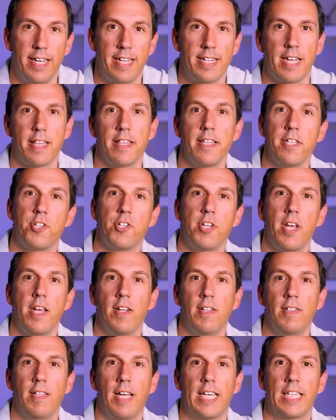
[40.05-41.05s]
and on this
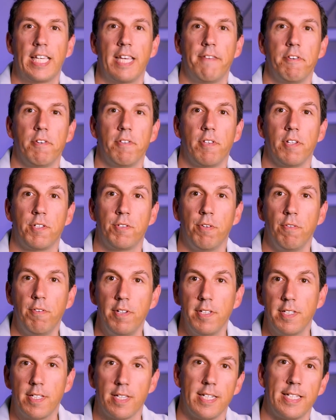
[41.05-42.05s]
channel I give you the
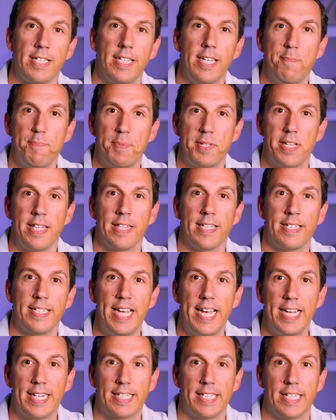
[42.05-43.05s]
tools, the tips, and the
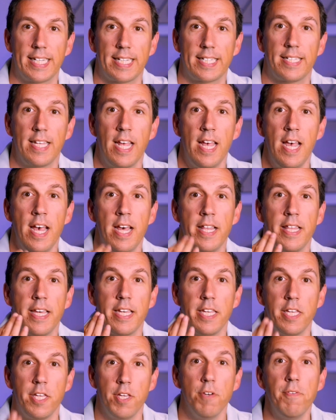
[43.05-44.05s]
tactics
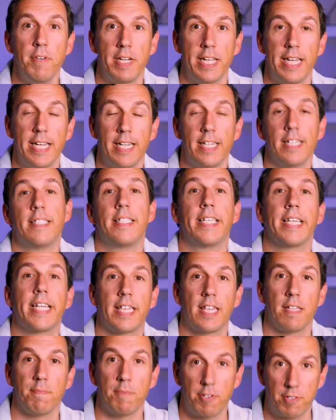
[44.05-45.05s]
that you need to
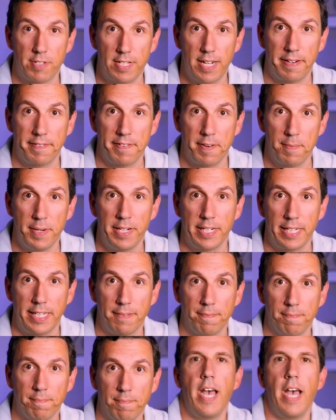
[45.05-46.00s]
get the most out of your money.